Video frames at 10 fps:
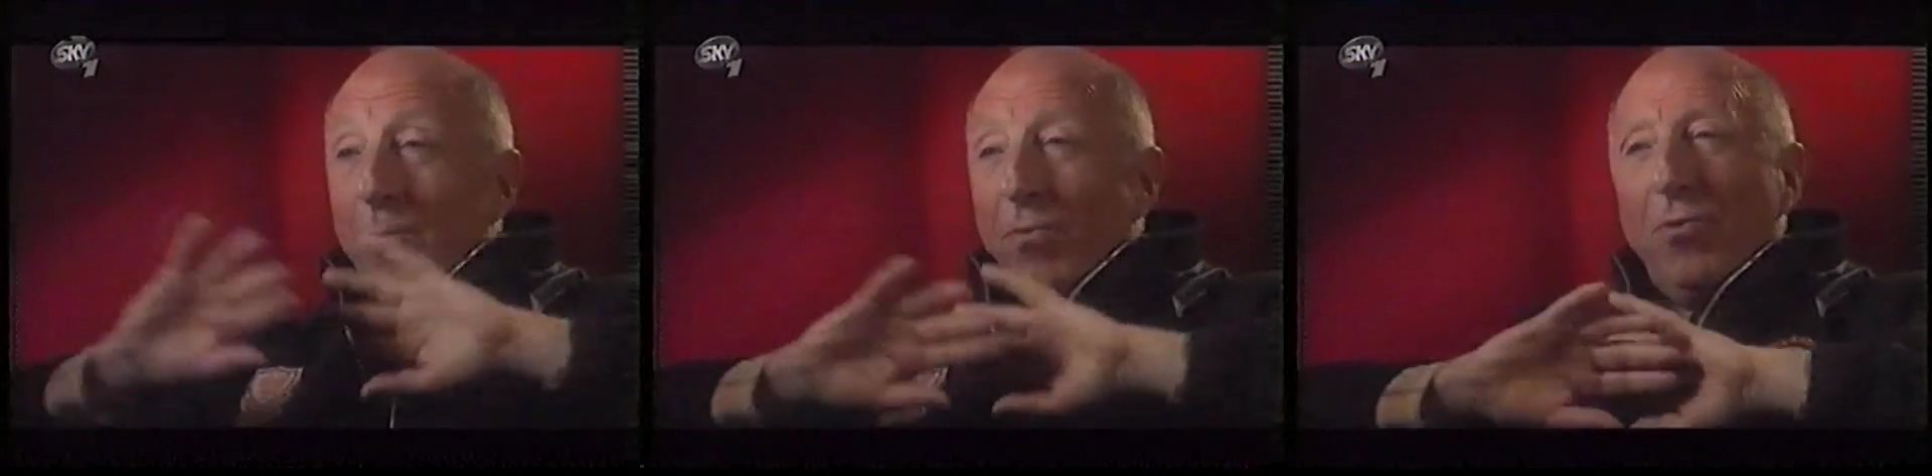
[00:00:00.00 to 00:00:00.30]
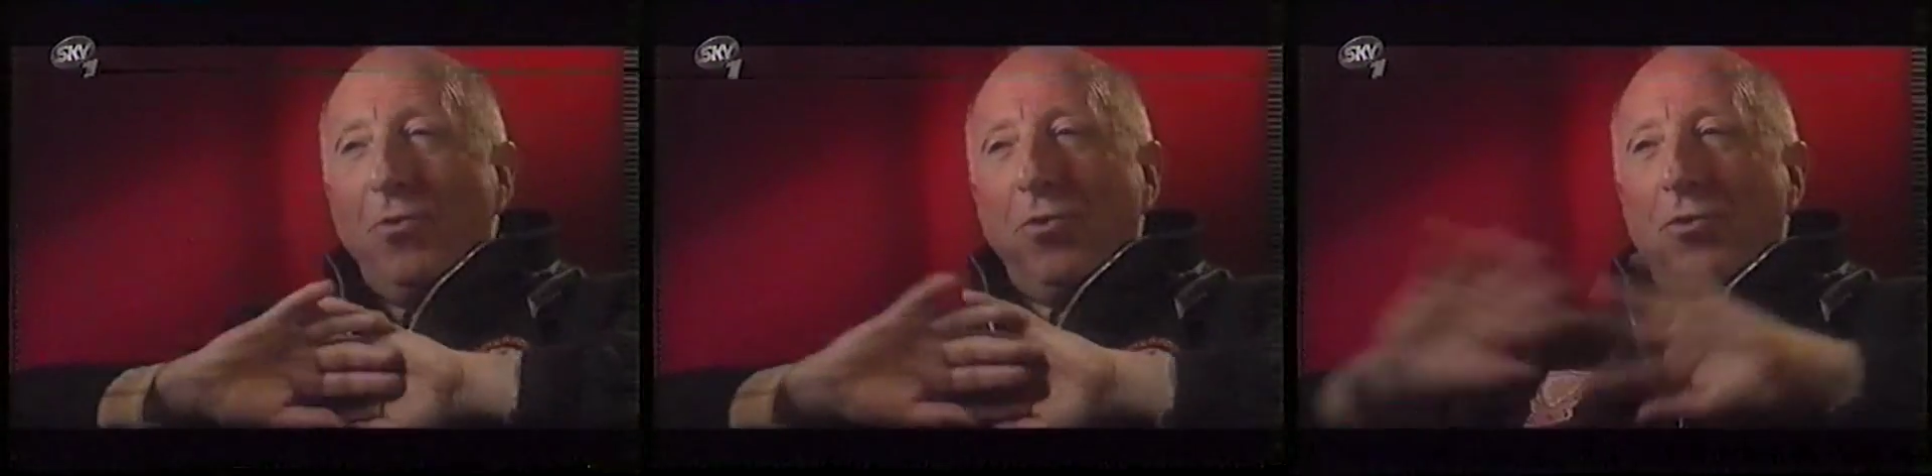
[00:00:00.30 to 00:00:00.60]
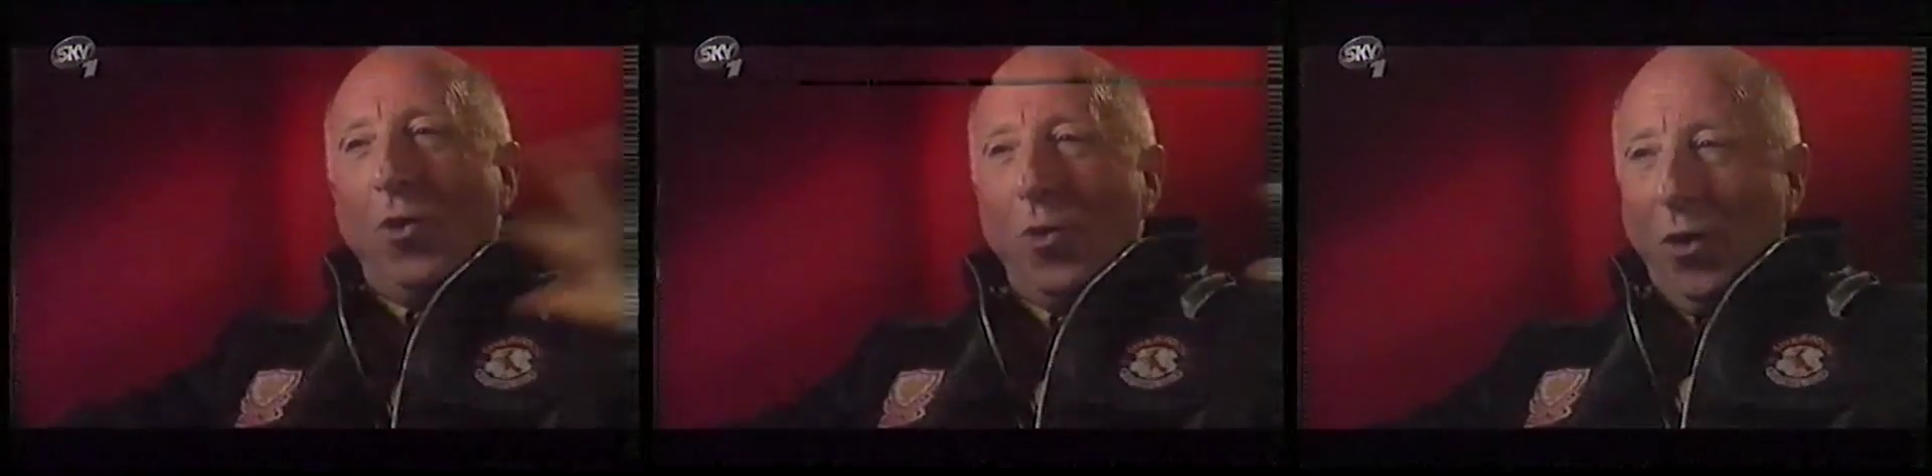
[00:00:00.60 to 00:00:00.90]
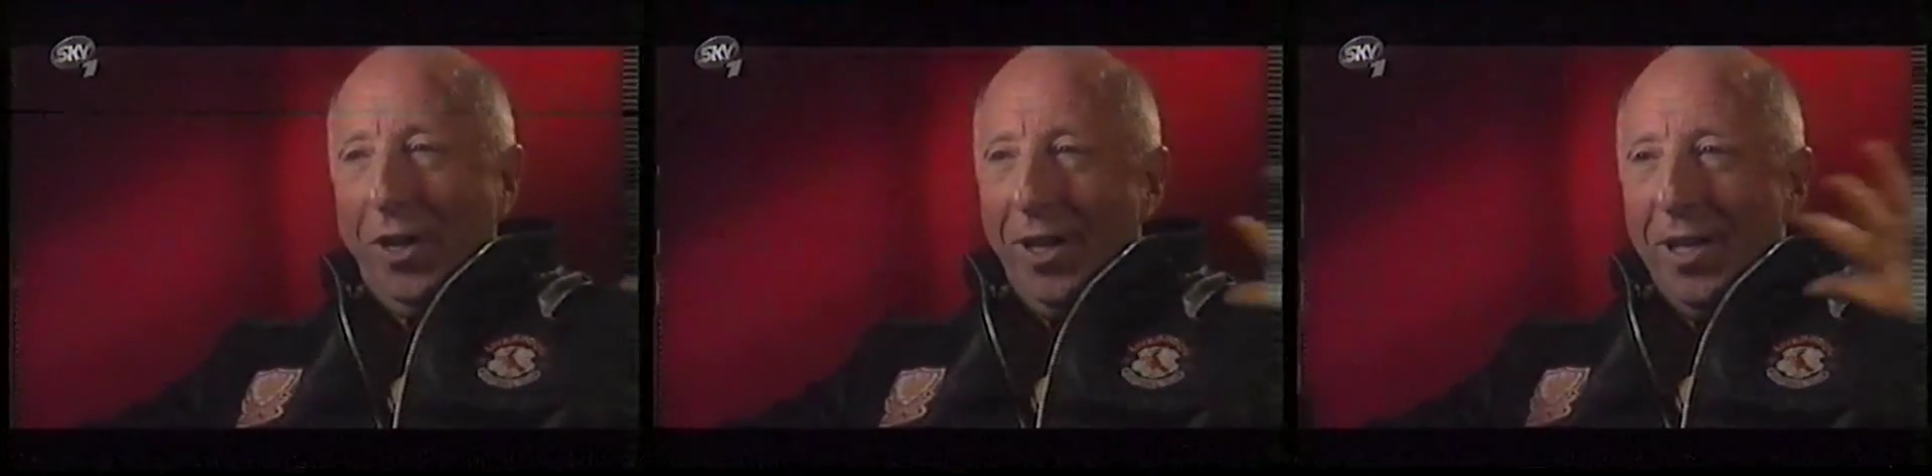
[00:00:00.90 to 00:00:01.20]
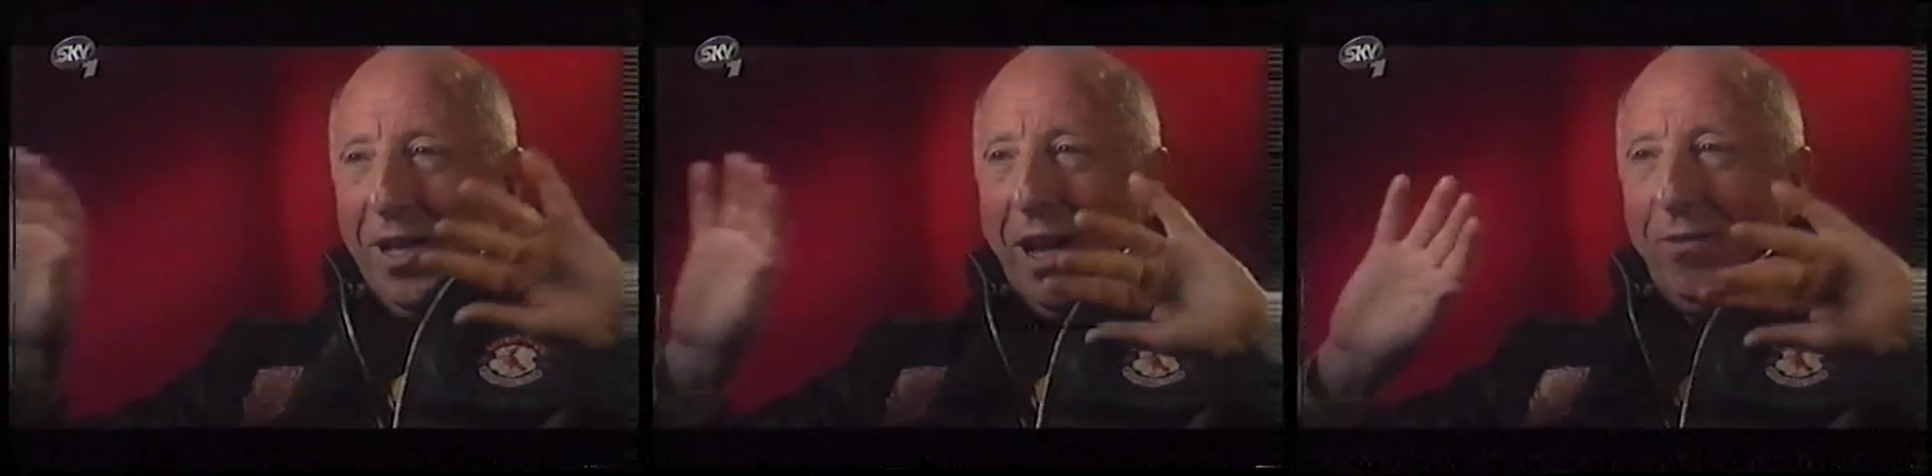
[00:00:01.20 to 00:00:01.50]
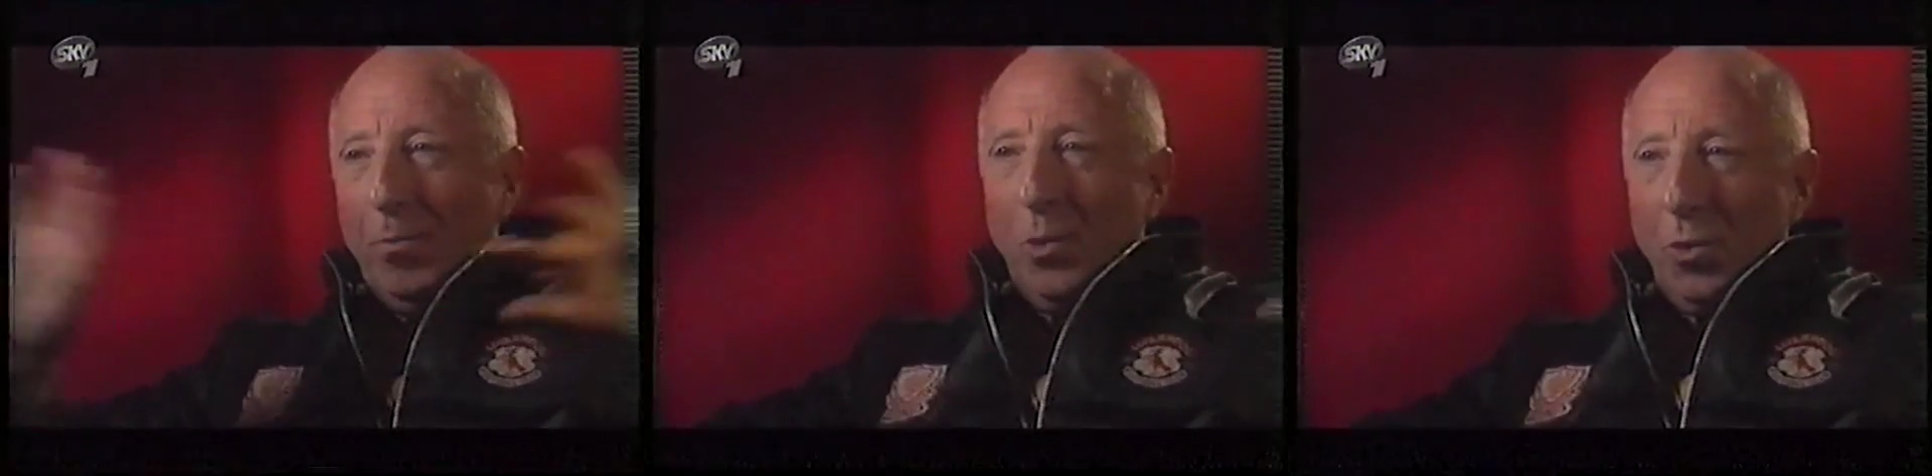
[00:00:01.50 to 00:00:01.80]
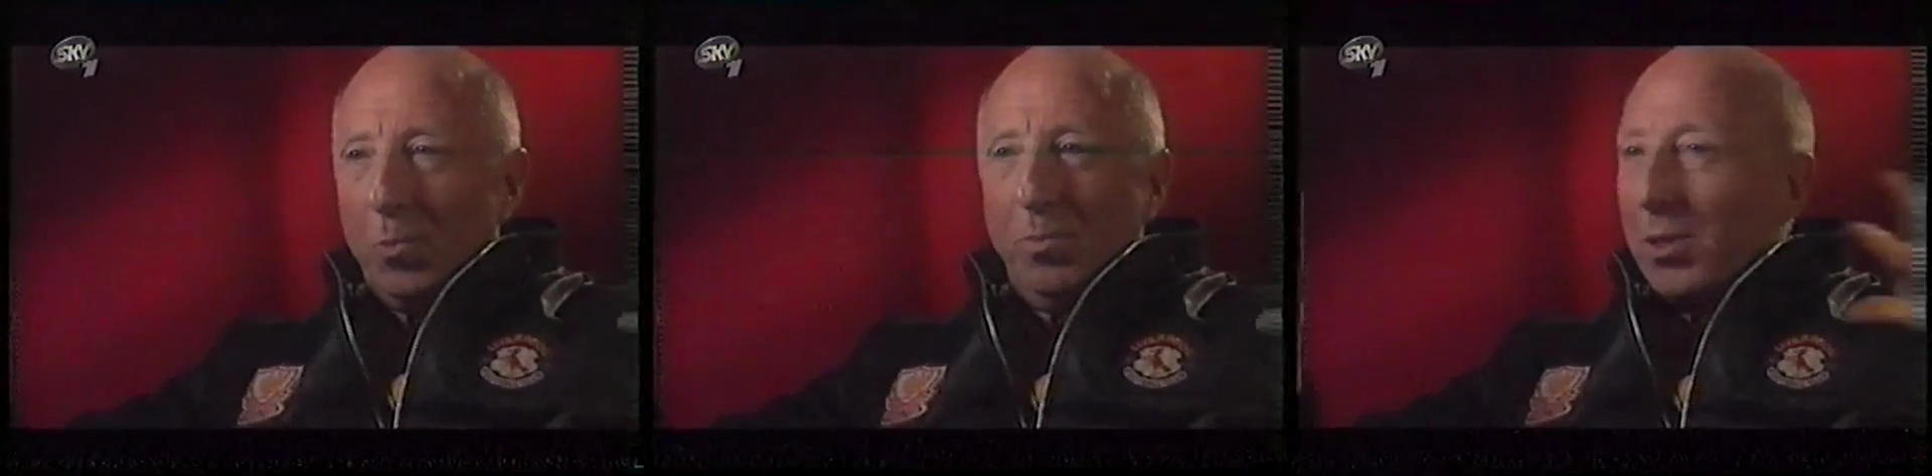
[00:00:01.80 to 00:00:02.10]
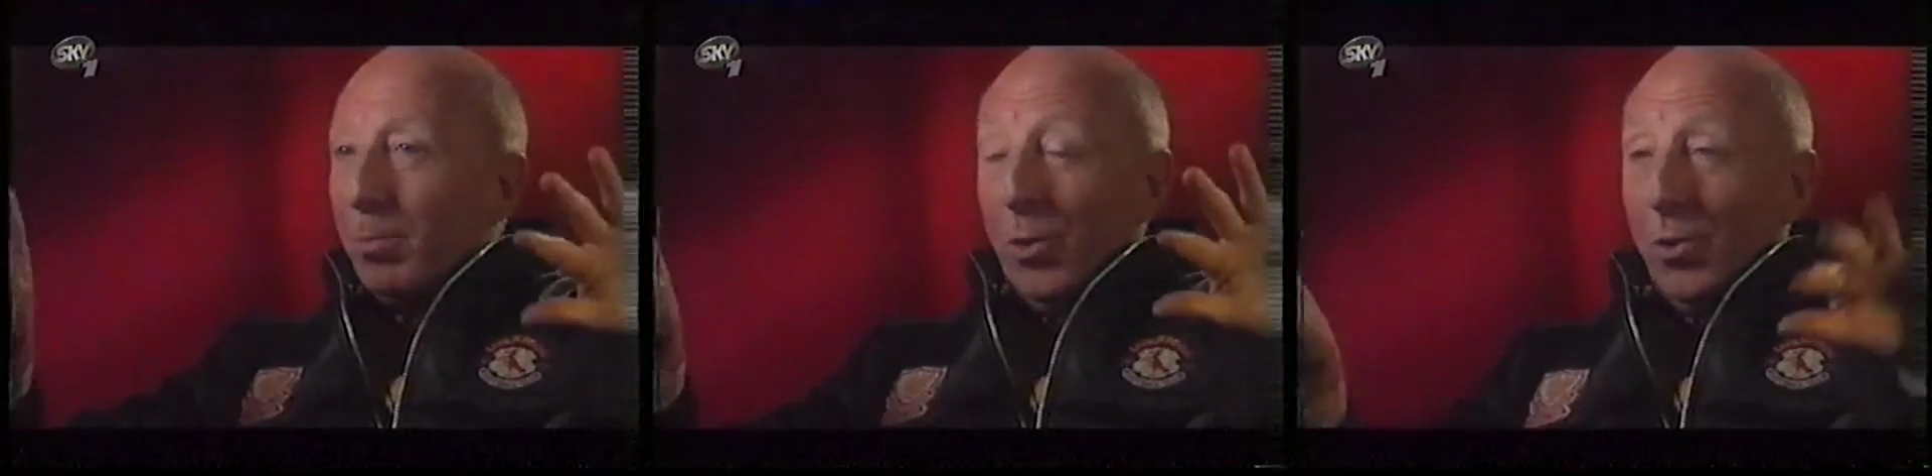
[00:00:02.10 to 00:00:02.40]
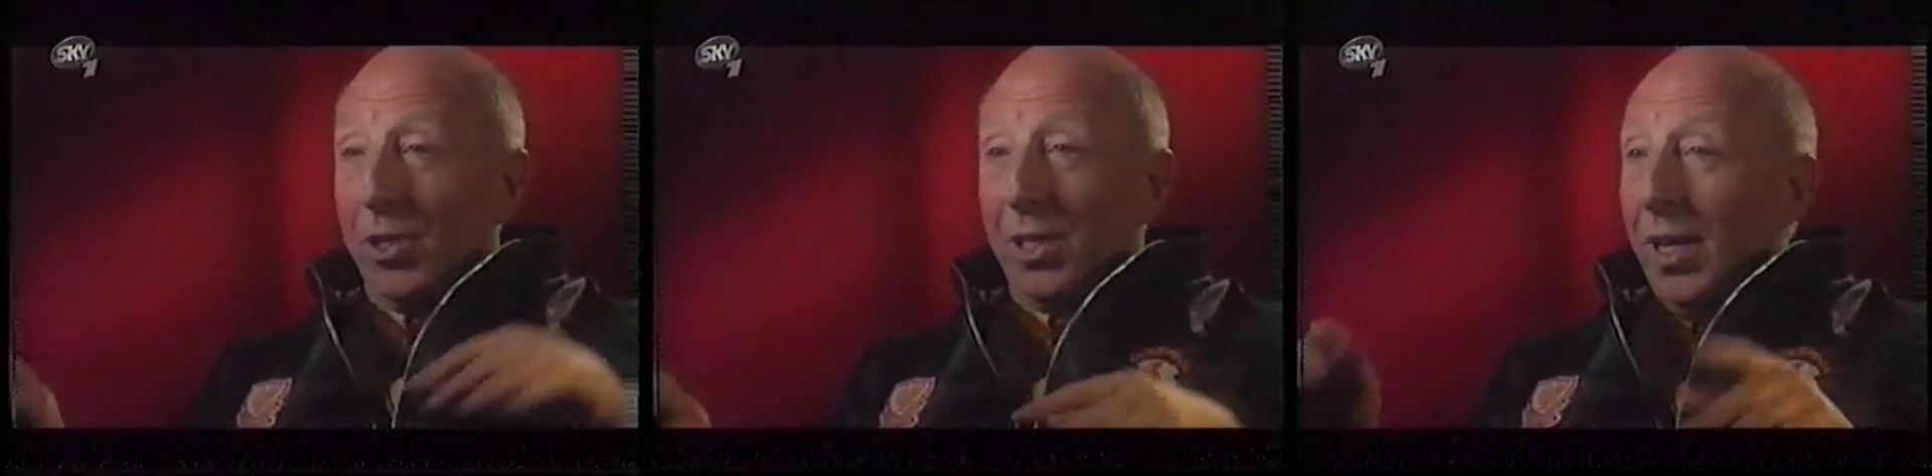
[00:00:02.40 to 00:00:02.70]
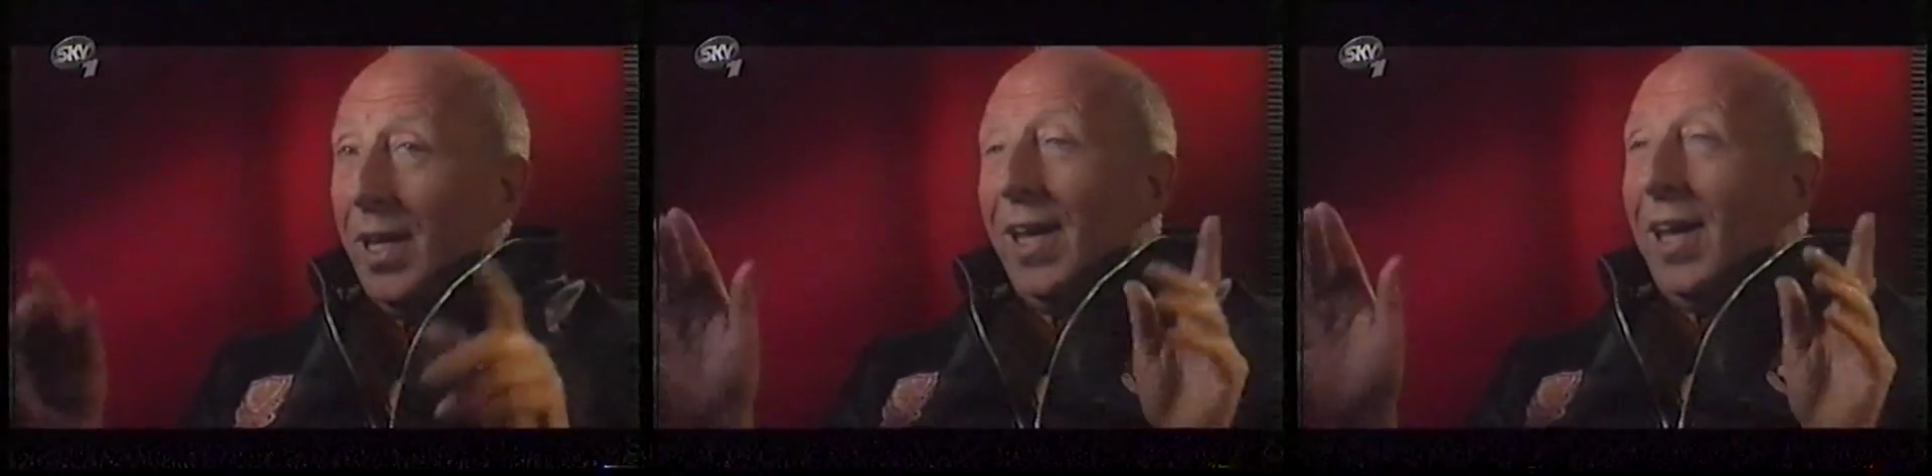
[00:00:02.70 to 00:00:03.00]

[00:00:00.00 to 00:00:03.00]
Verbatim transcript: just full of Liverpool supporters.